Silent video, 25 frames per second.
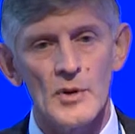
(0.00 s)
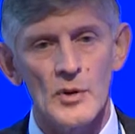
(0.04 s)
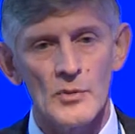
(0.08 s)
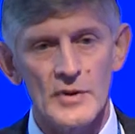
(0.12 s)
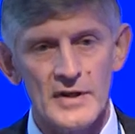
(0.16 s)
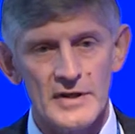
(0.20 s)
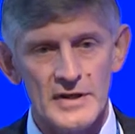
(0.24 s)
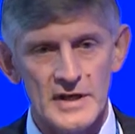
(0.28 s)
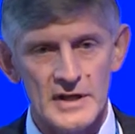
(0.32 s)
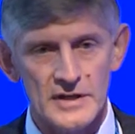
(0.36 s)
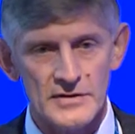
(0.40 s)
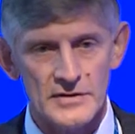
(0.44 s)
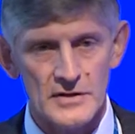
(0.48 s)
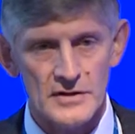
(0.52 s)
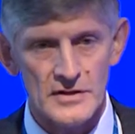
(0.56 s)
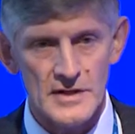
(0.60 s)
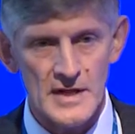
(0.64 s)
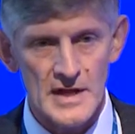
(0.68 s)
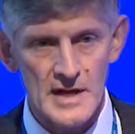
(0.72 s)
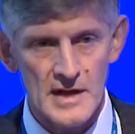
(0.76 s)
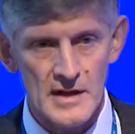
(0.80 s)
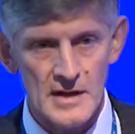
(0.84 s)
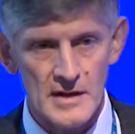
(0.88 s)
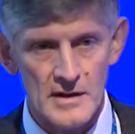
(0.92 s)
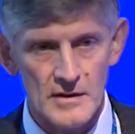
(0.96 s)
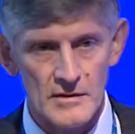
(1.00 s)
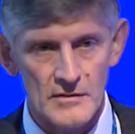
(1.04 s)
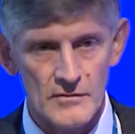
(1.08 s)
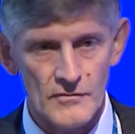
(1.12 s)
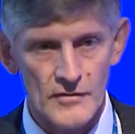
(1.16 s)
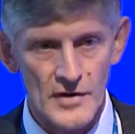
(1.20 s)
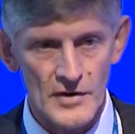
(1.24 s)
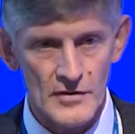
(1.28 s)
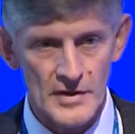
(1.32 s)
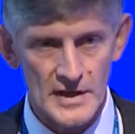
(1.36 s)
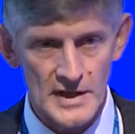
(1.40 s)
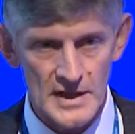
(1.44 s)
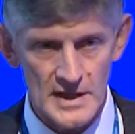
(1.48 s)
but we think that they're
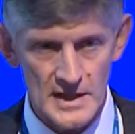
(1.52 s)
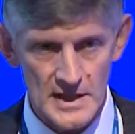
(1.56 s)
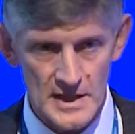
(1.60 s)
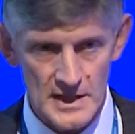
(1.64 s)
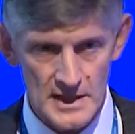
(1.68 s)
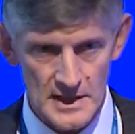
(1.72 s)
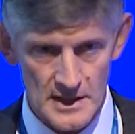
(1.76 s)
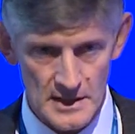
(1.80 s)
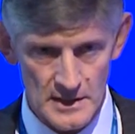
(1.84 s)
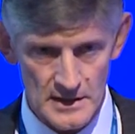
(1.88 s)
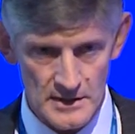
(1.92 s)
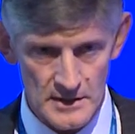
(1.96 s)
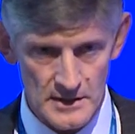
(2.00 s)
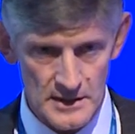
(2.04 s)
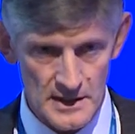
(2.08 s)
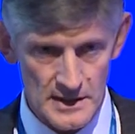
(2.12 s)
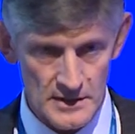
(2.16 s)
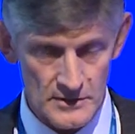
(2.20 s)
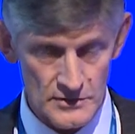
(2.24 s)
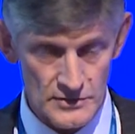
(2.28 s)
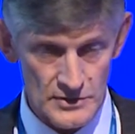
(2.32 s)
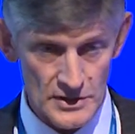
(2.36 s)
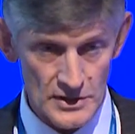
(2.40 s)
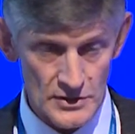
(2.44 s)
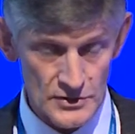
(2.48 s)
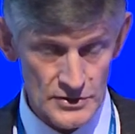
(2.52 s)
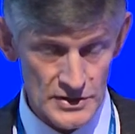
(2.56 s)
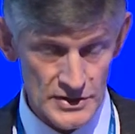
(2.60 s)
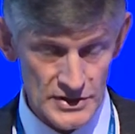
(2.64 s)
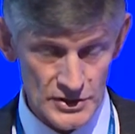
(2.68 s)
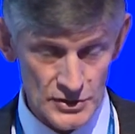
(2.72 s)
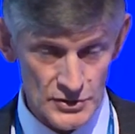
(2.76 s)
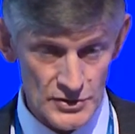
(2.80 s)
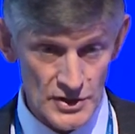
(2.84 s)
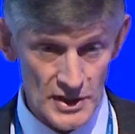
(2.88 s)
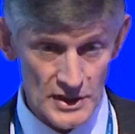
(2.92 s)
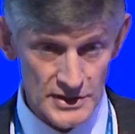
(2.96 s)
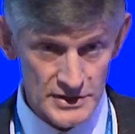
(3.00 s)
very, those, those
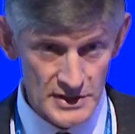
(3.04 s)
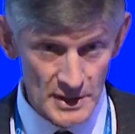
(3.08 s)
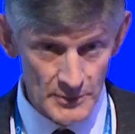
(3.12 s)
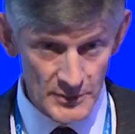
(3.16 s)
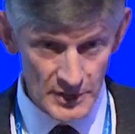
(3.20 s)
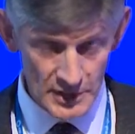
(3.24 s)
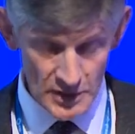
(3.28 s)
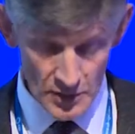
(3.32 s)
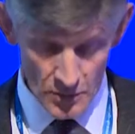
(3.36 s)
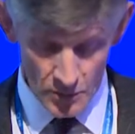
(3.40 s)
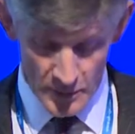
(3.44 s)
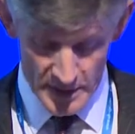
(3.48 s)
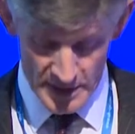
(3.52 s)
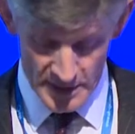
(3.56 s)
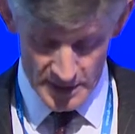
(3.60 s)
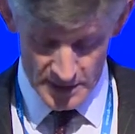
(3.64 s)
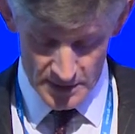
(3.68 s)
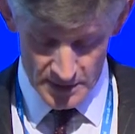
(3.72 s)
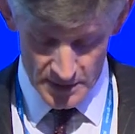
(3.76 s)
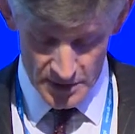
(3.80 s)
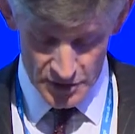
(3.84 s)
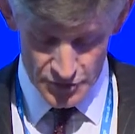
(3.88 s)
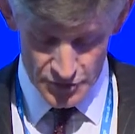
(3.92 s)
issues are something that we can